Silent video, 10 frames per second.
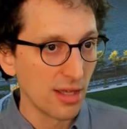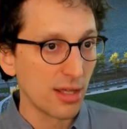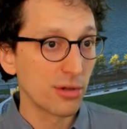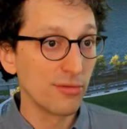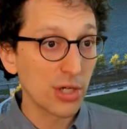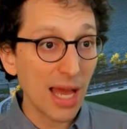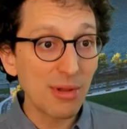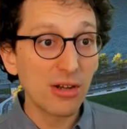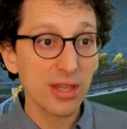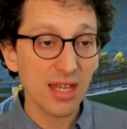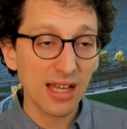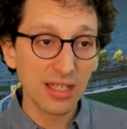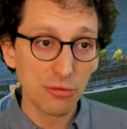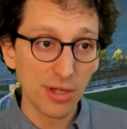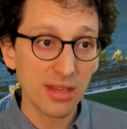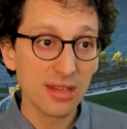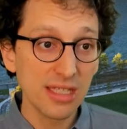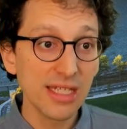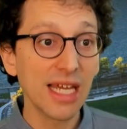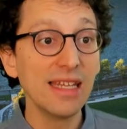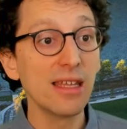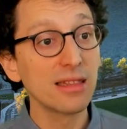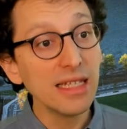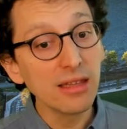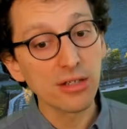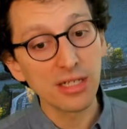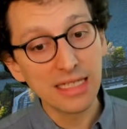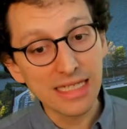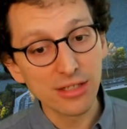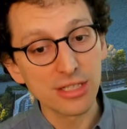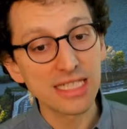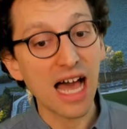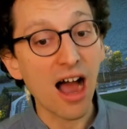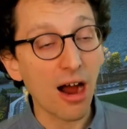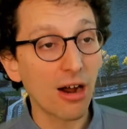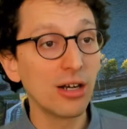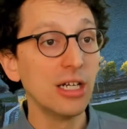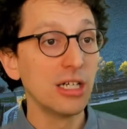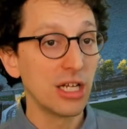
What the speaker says: So the vocabulary size increases, indicating that leaders are